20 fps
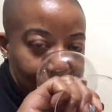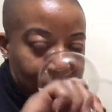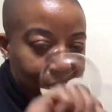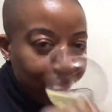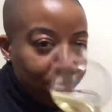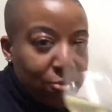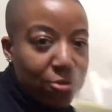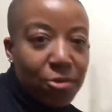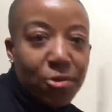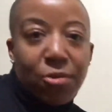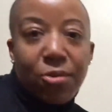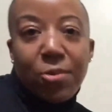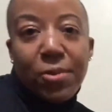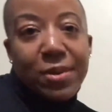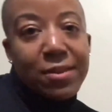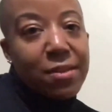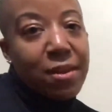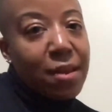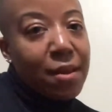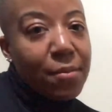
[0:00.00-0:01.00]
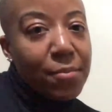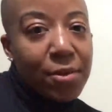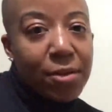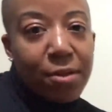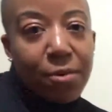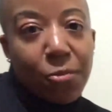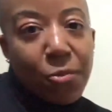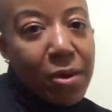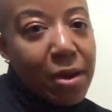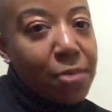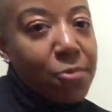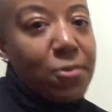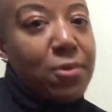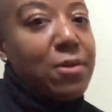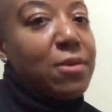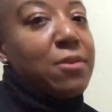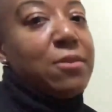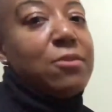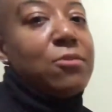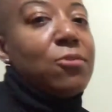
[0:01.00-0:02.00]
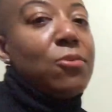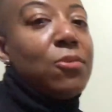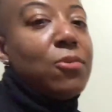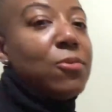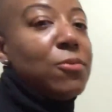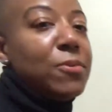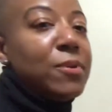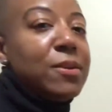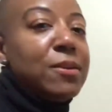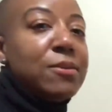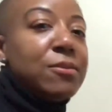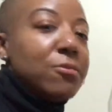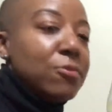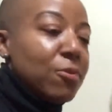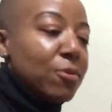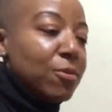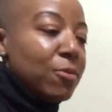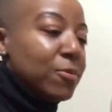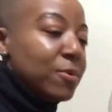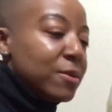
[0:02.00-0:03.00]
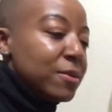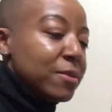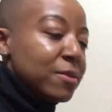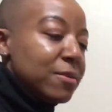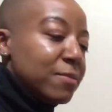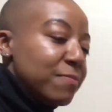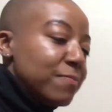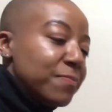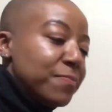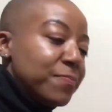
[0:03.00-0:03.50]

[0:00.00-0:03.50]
There's always lemon in white wines. Always, always.